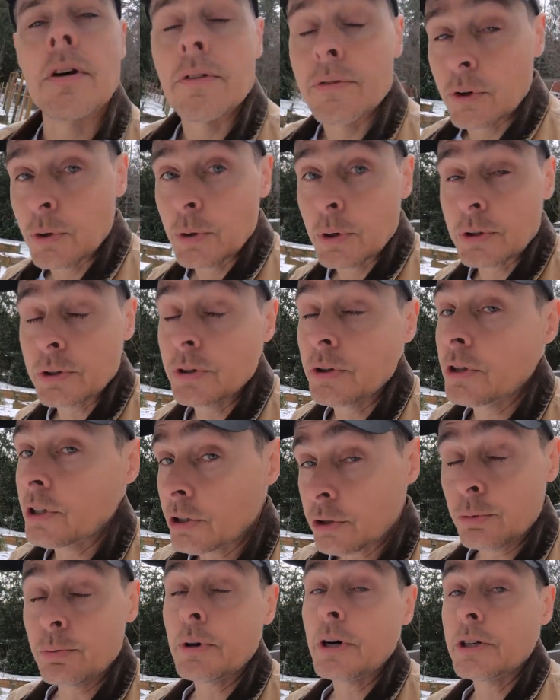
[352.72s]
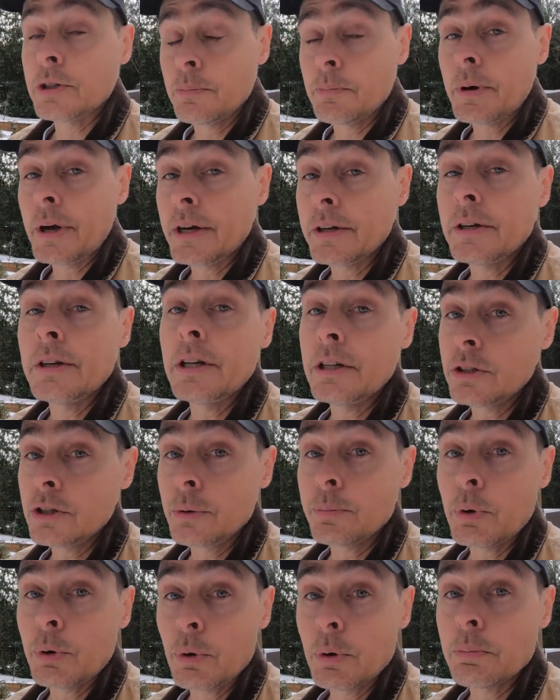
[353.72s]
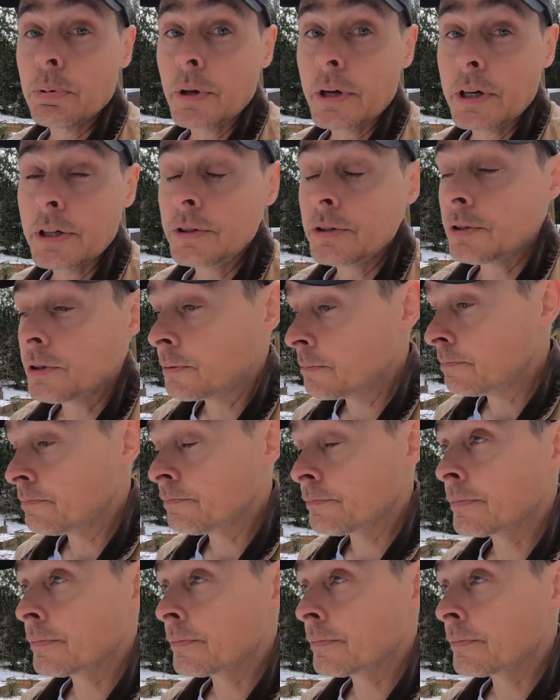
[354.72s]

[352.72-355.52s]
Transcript: Of course, this raised bed needs to be replaced.